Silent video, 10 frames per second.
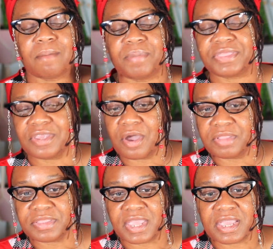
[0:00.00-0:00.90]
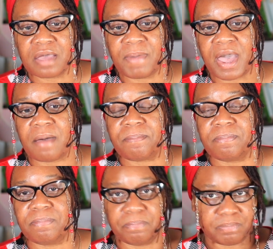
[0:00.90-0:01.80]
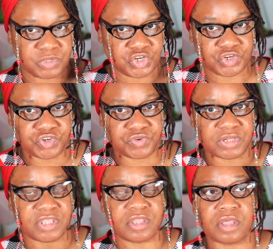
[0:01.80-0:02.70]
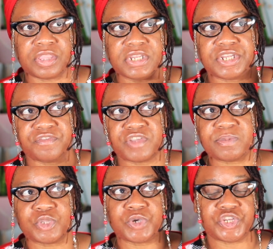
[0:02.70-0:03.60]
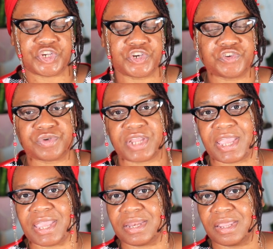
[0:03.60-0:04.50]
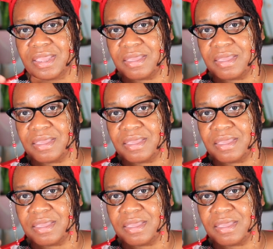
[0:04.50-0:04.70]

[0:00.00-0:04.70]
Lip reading: But the only thing about children, the difference between children and